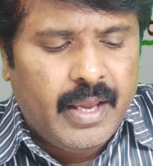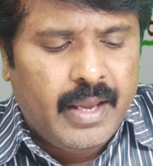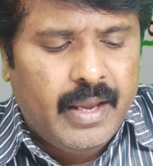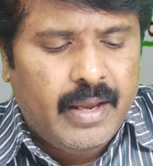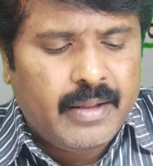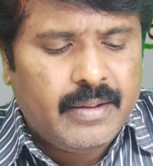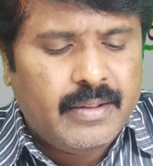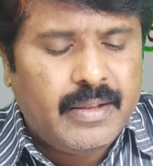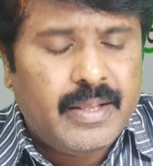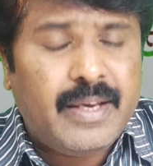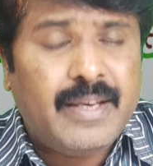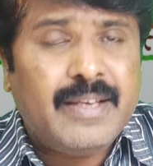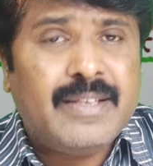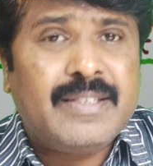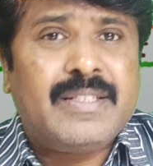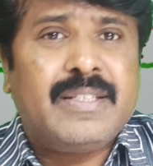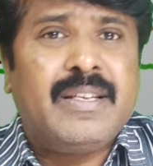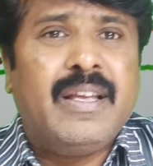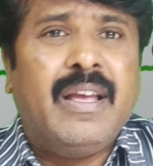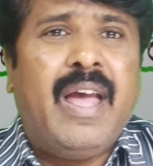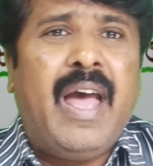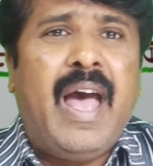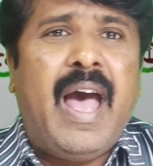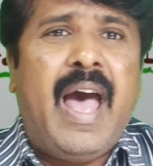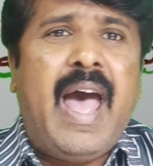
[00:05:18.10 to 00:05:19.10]
In
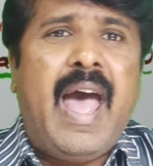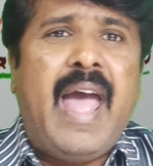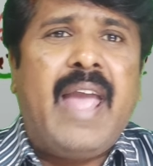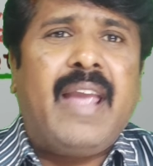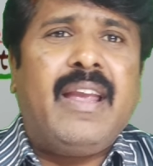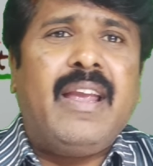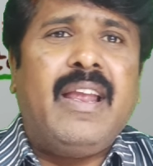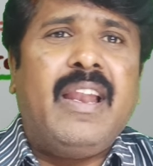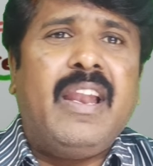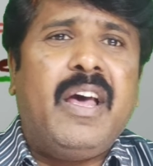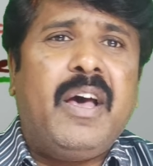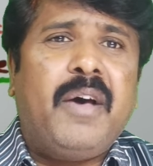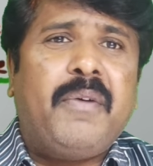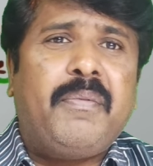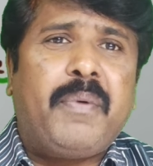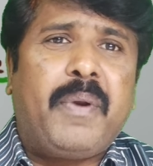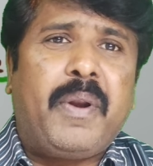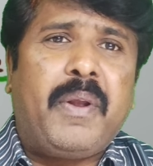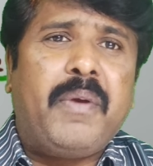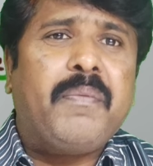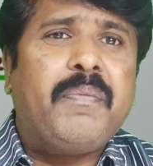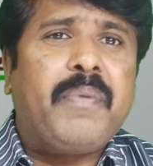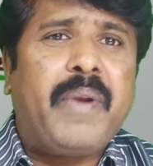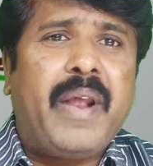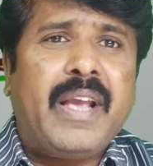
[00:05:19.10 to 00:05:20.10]
this, angle of
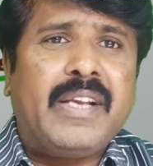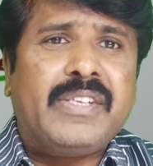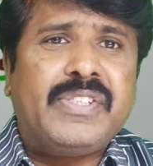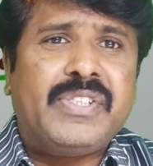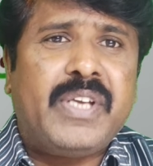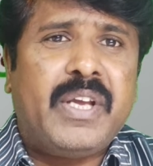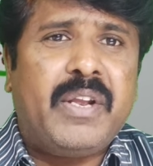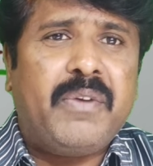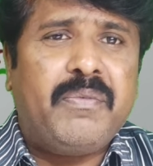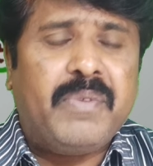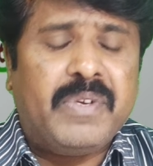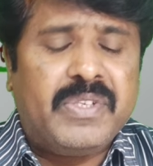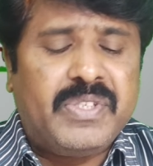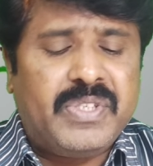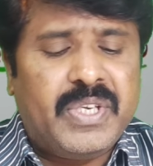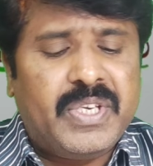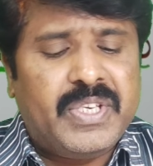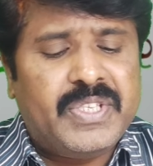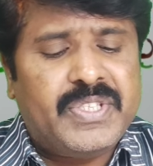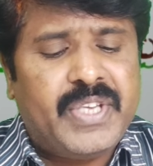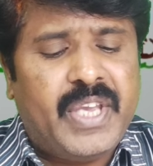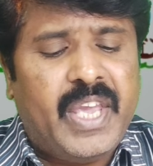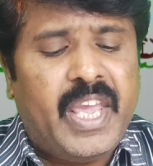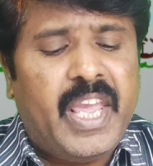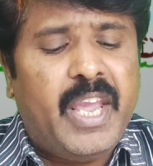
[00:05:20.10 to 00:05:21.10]
refraction which
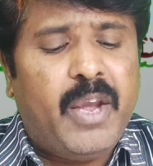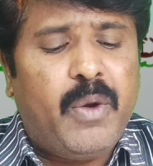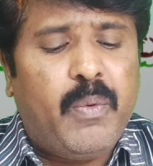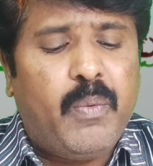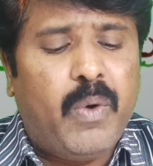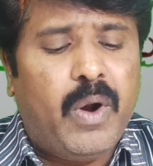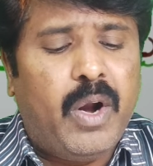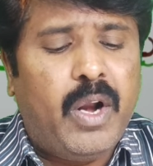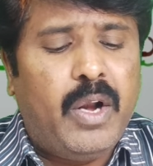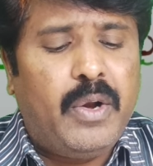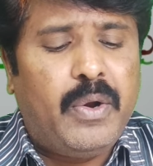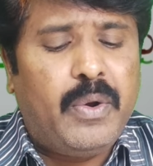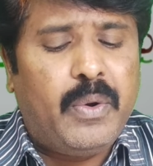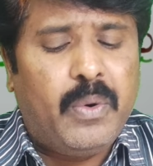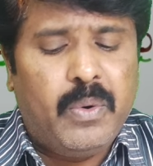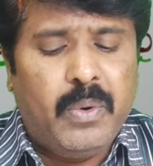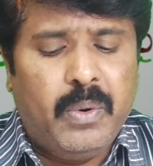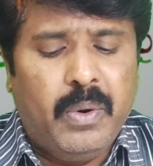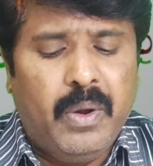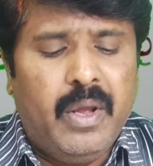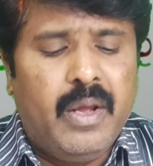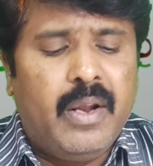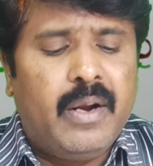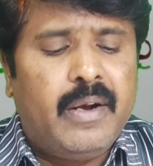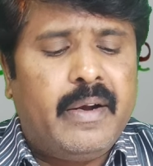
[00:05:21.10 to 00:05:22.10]
is equal
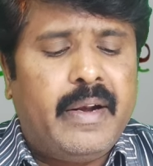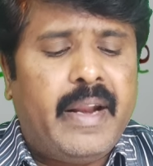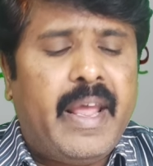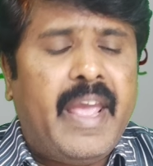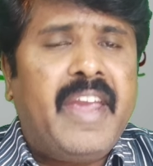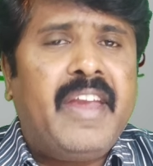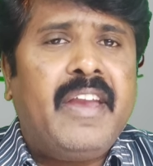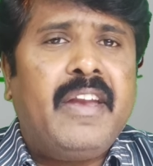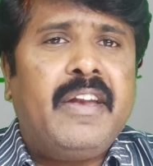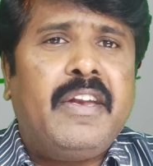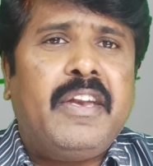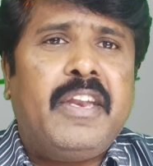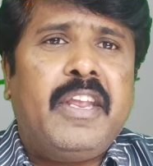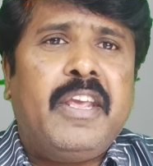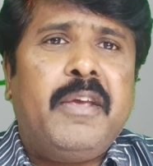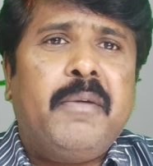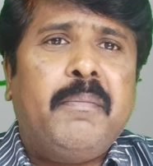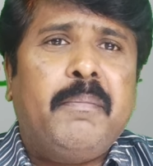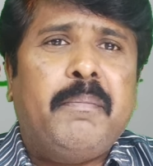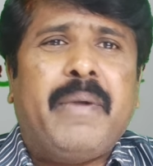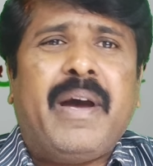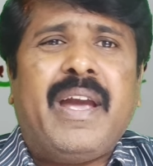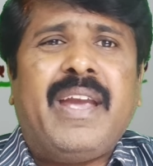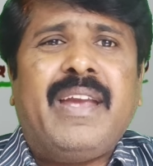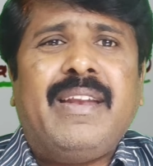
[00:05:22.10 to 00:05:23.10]
to 90
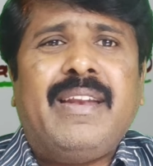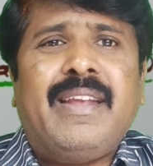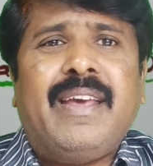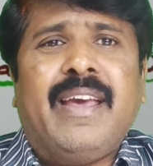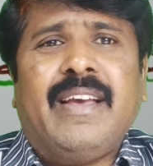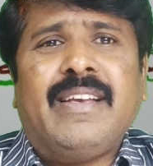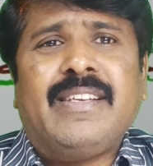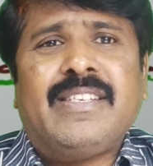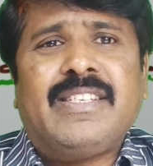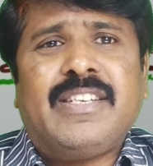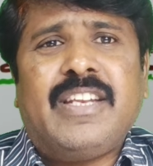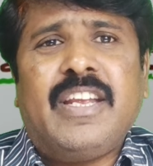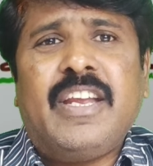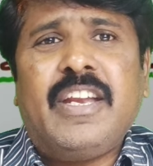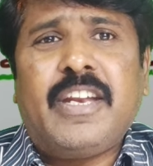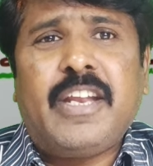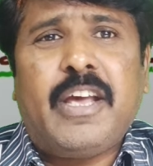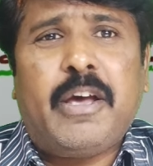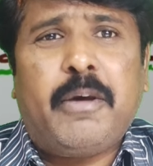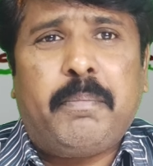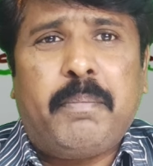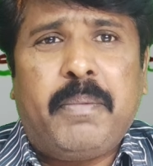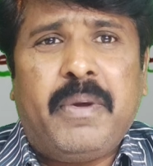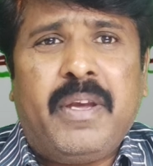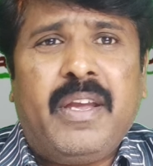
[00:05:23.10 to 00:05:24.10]
minus
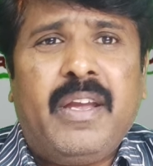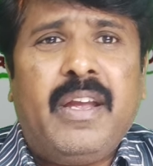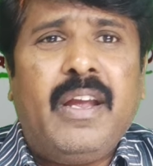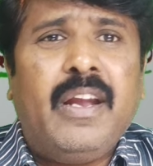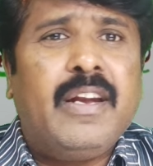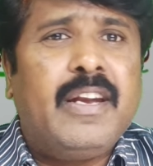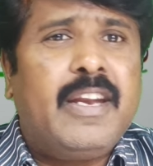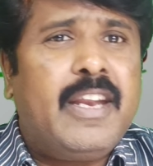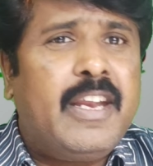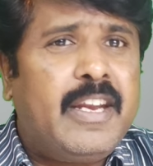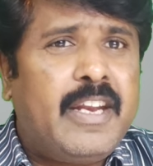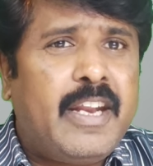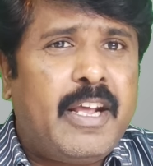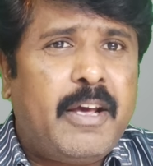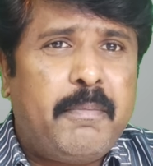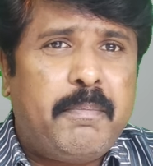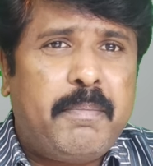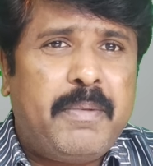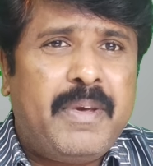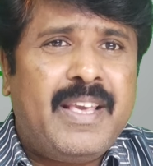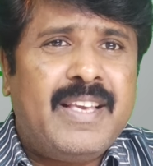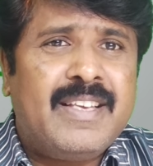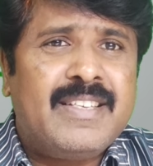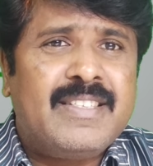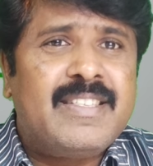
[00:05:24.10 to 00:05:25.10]
theta p. Theta
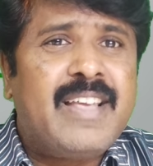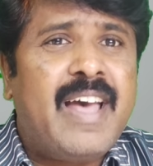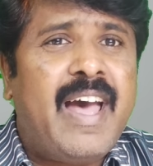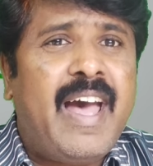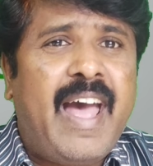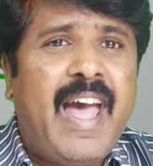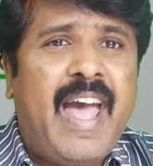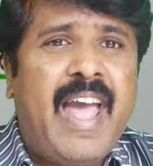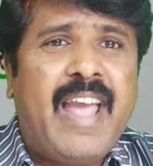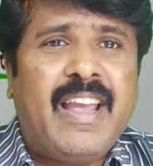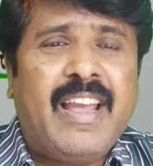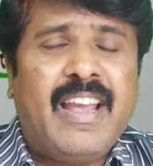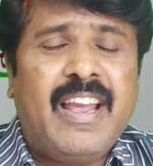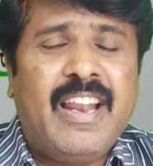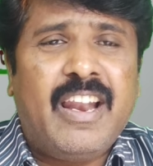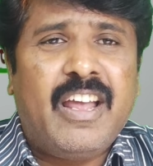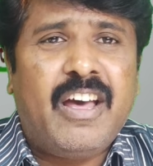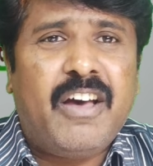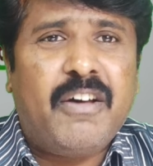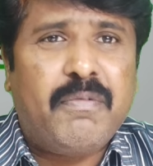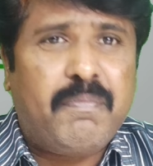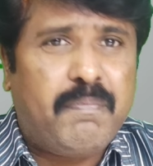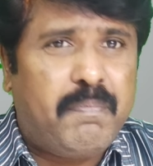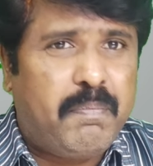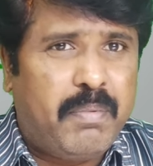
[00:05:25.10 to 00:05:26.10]
p is the angle
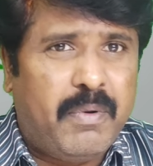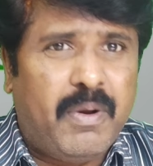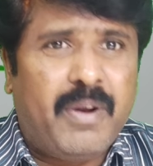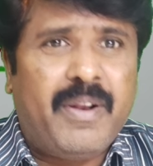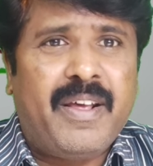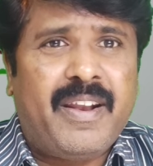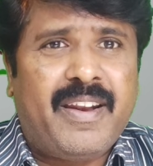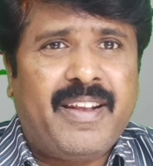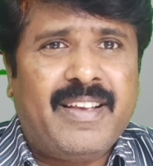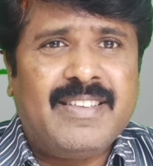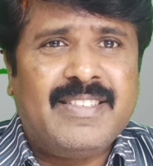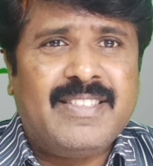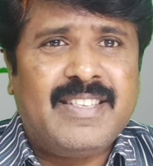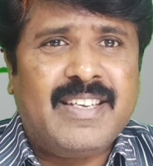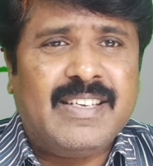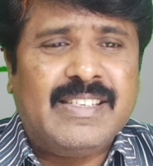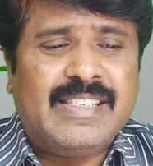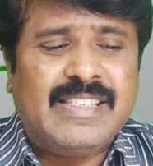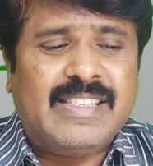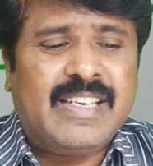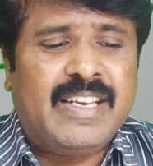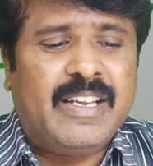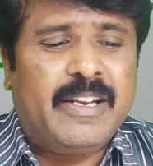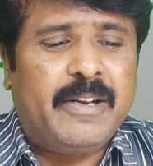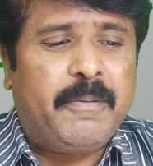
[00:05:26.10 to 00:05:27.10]
of
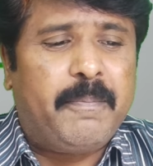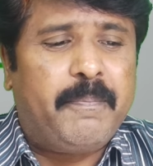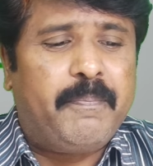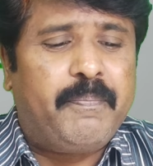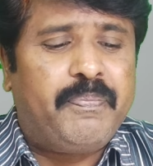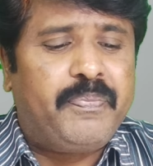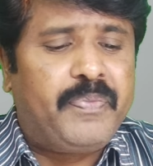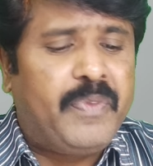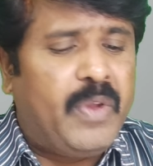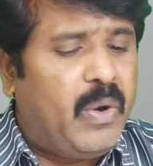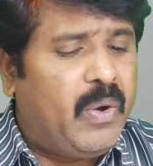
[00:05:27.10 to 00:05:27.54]
polarization.